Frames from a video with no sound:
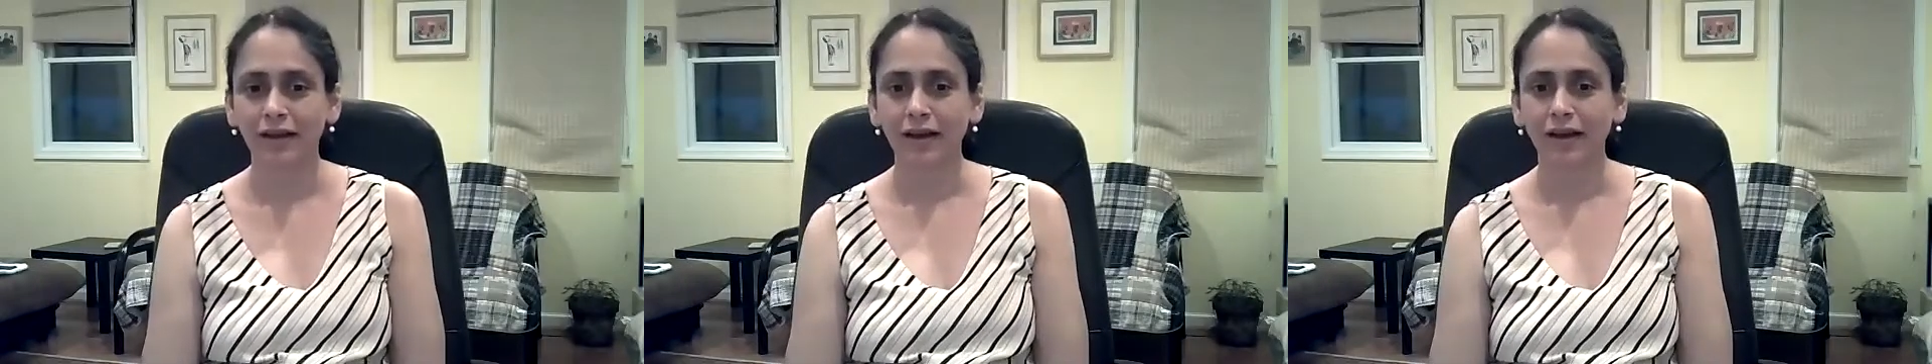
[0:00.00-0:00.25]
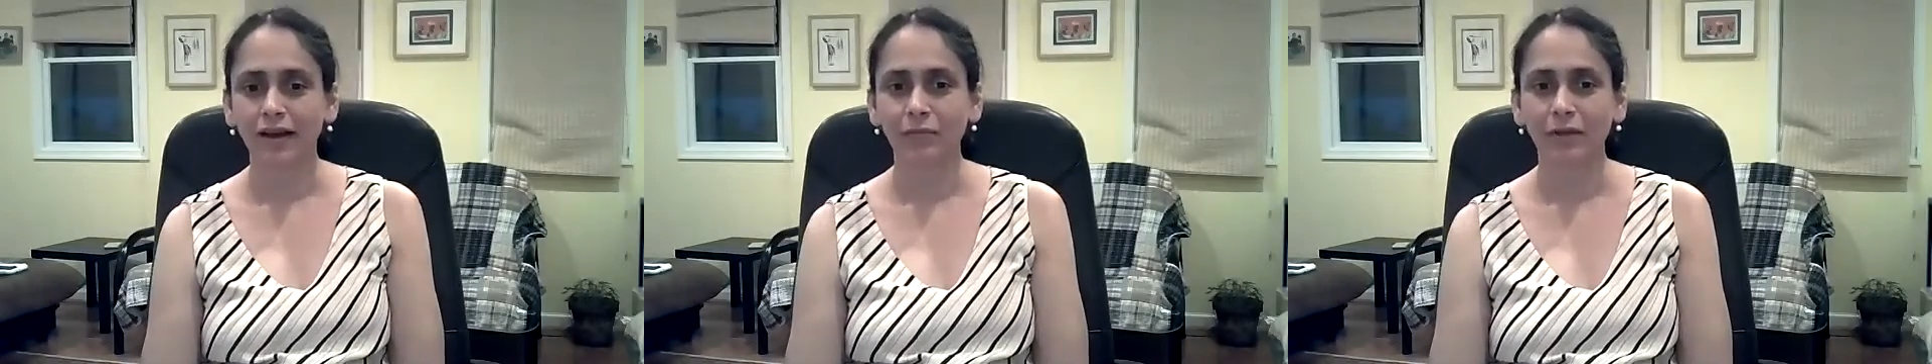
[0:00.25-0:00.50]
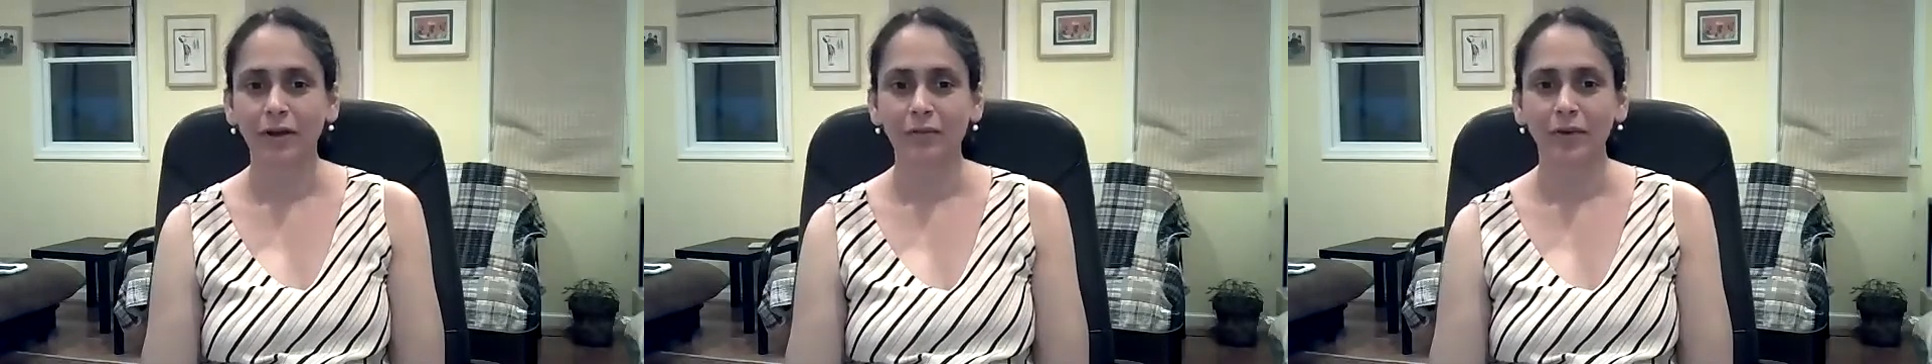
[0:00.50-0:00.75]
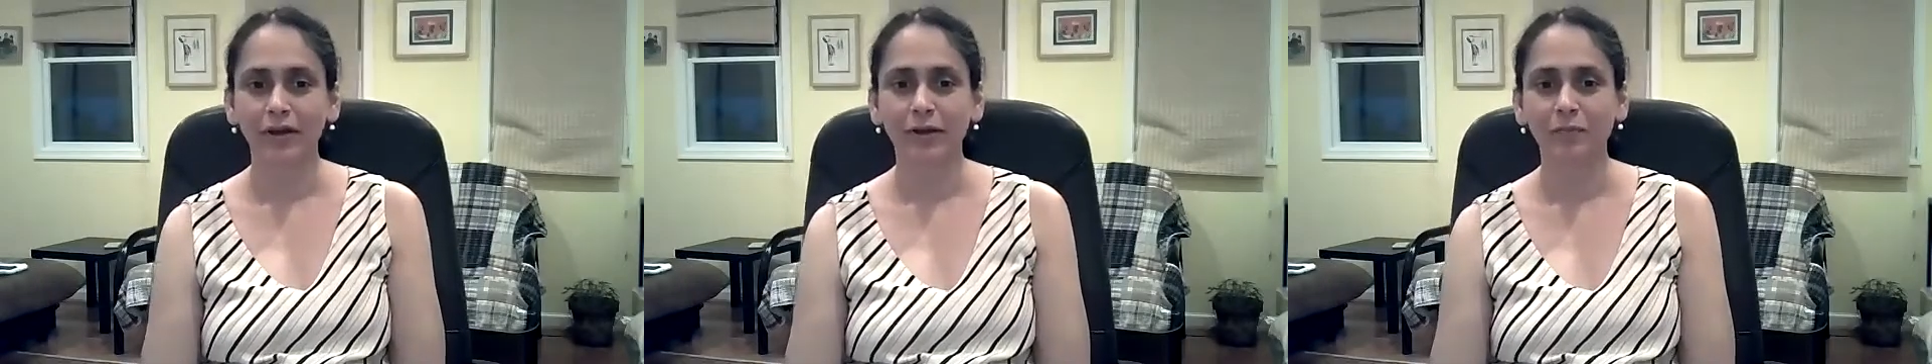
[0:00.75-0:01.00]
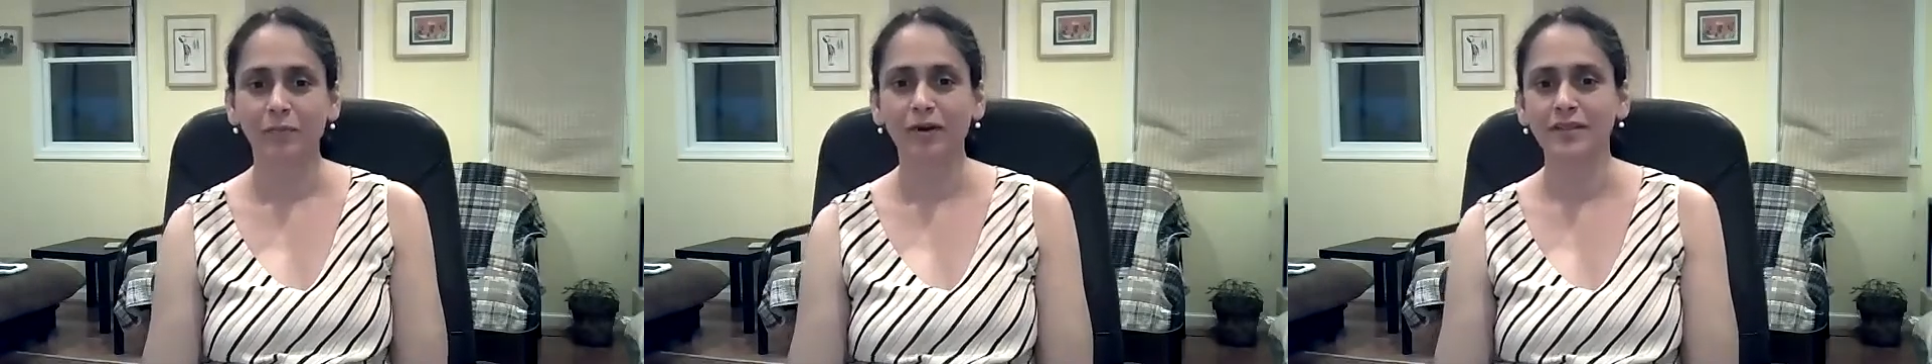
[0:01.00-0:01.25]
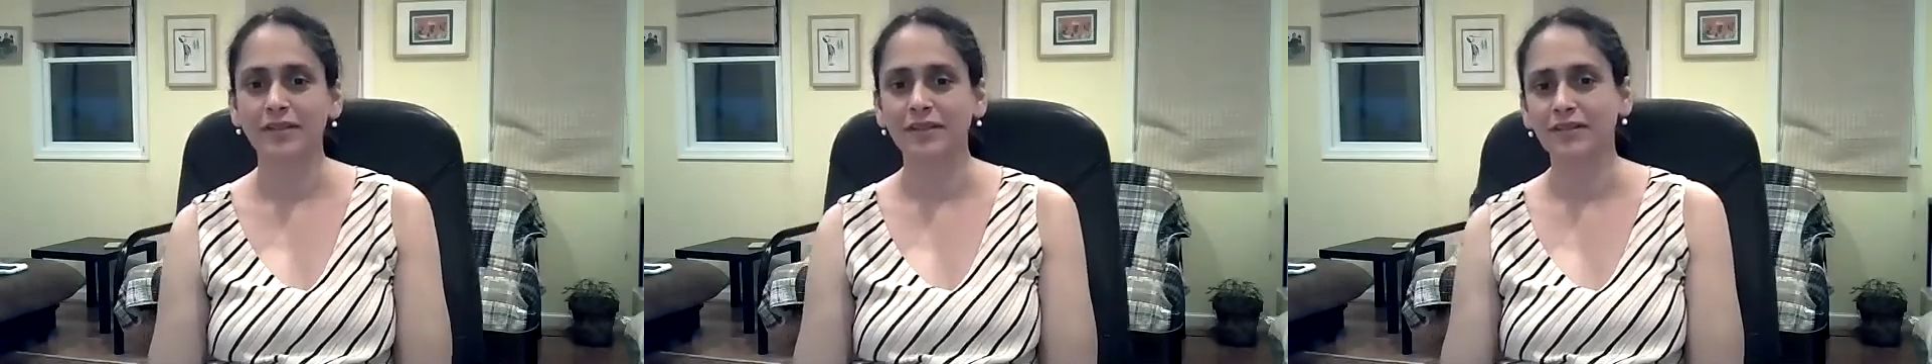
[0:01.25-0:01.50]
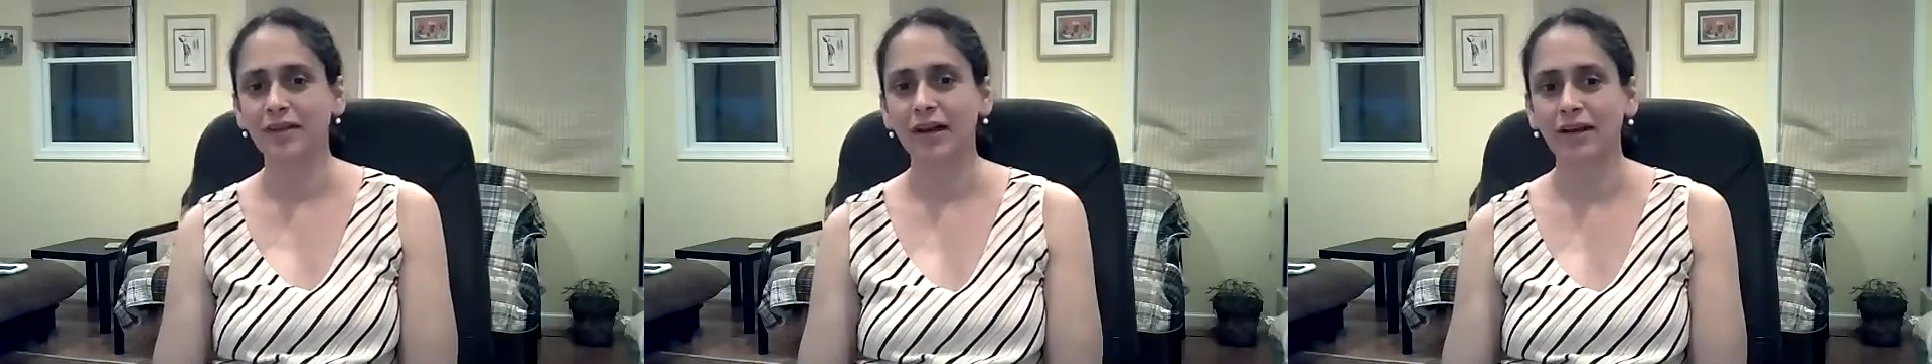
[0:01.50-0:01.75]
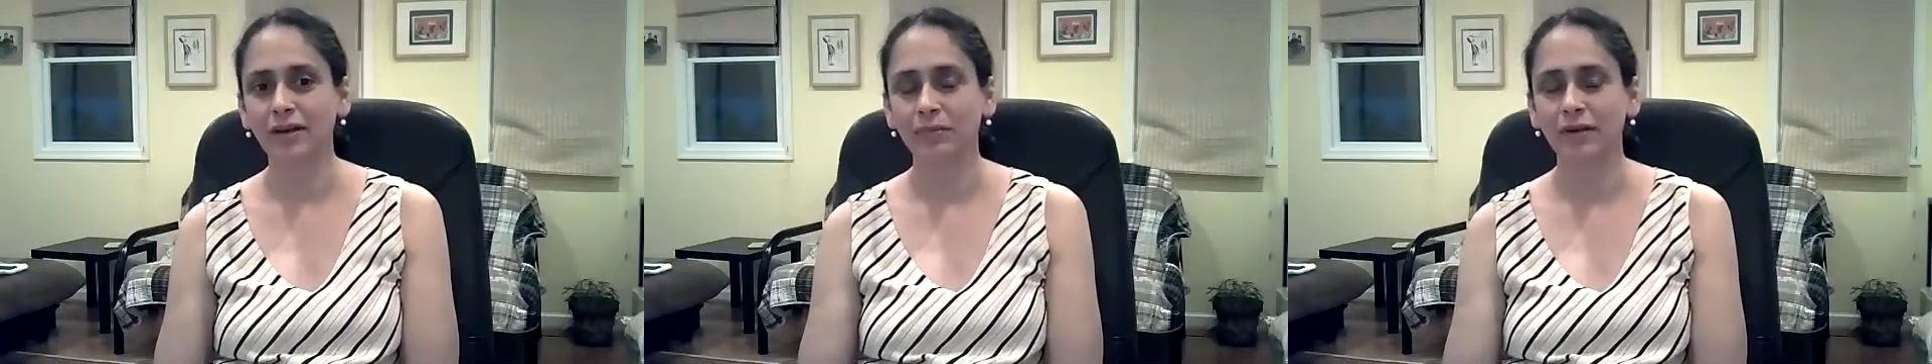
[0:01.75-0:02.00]
And when a person, so
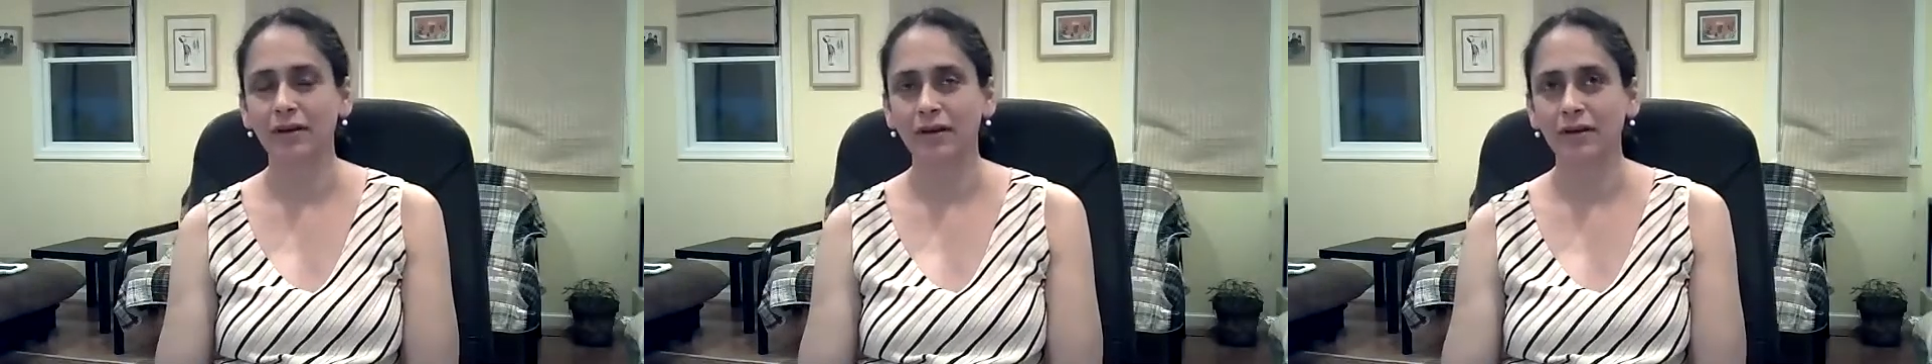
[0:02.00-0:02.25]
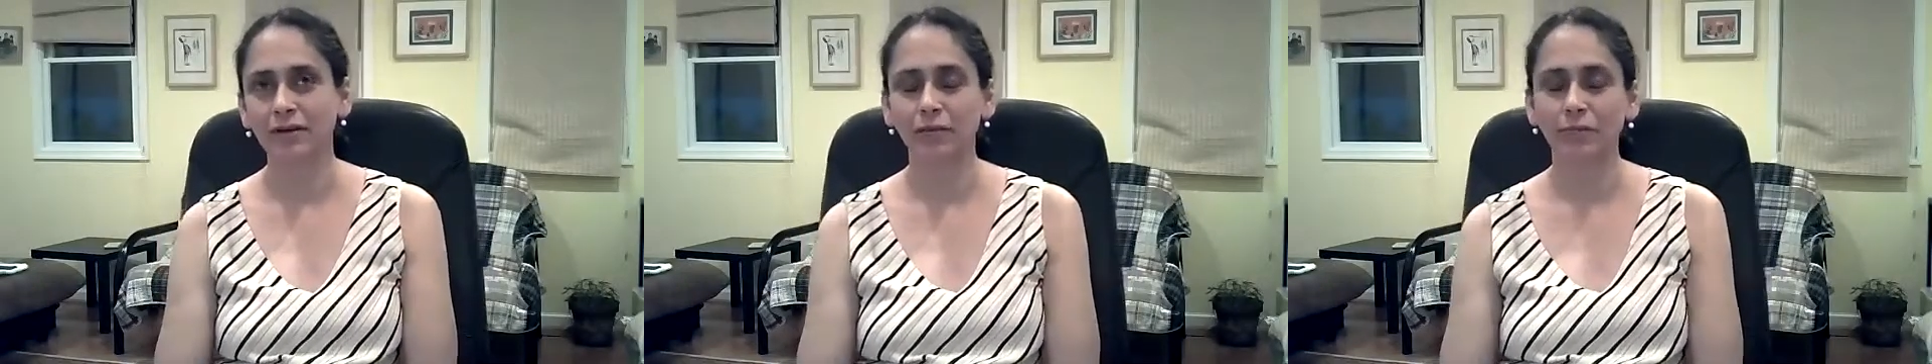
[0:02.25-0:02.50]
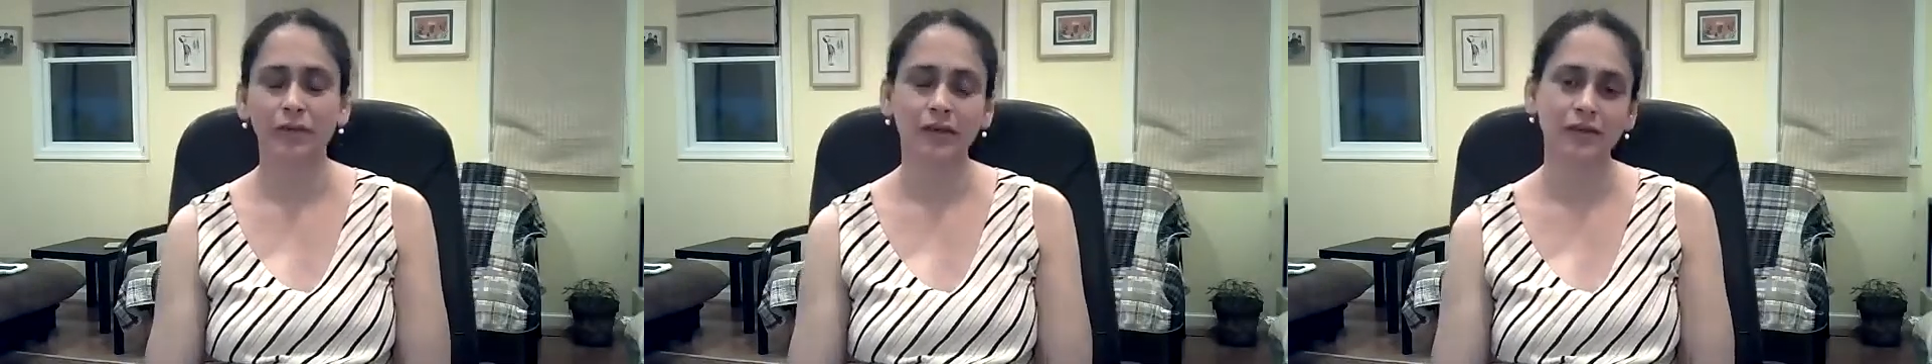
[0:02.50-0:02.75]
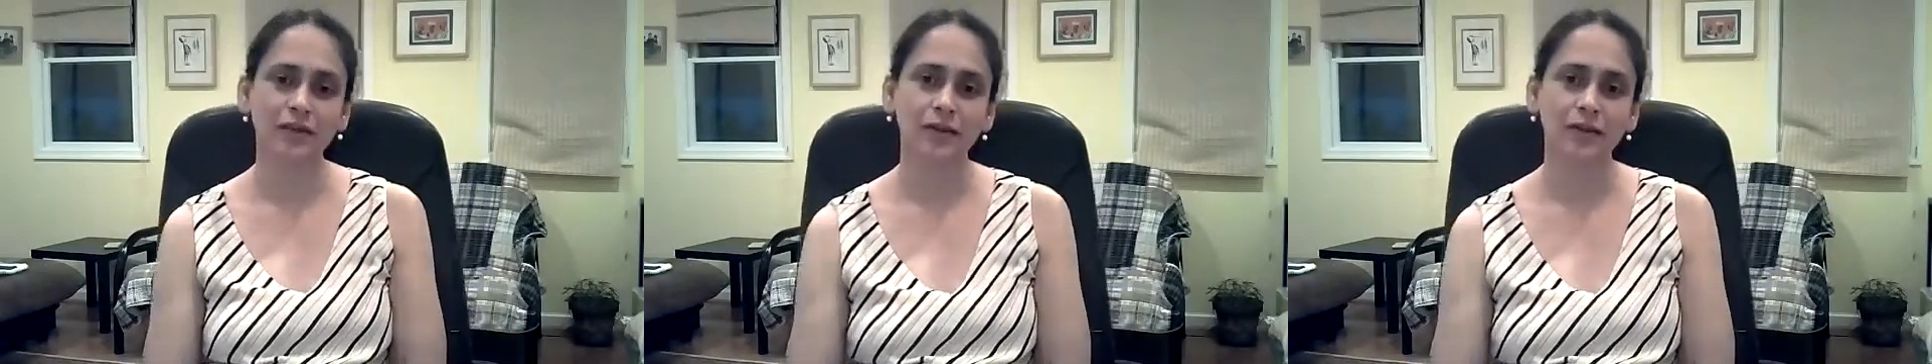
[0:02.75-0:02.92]
the place that I